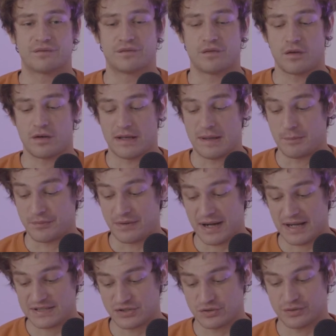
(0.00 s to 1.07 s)
for a
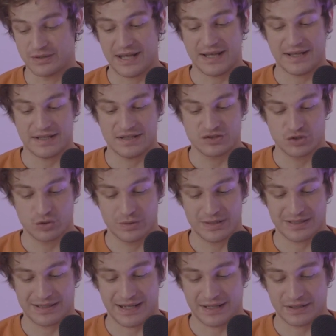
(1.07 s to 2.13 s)
price you get into
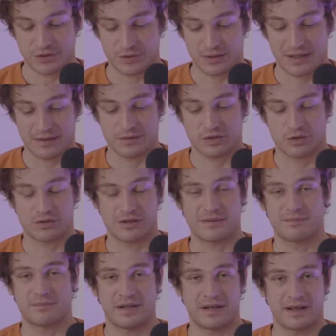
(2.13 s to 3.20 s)
it, like you can
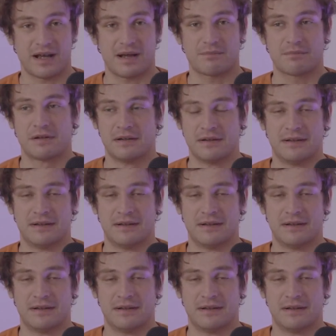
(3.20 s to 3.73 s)
pick up